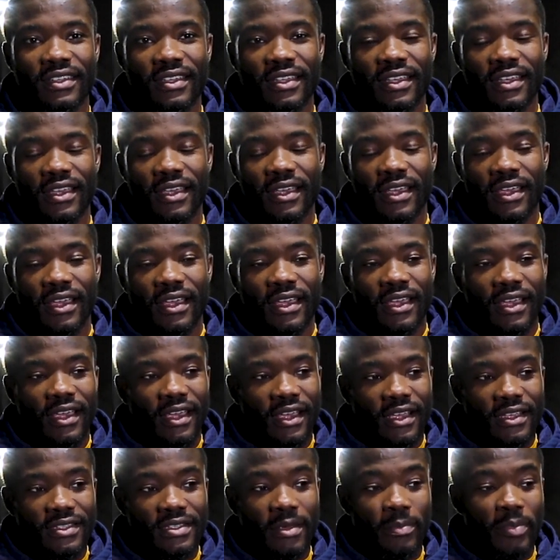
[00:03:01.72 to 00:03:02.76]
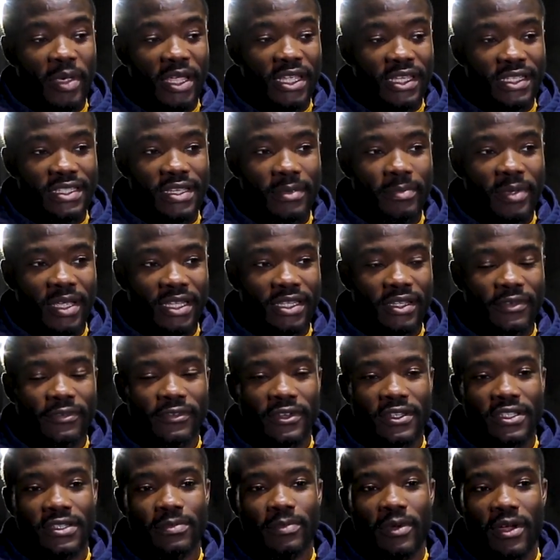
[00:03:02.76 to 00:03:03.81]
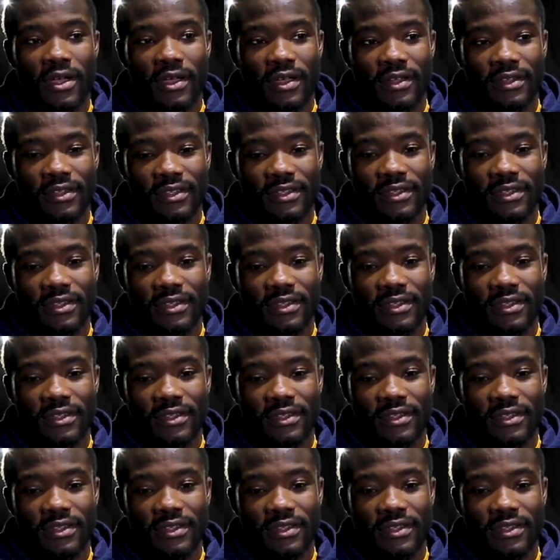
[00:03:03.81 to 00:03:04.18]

was it tonight? It's a big it's a big difference, but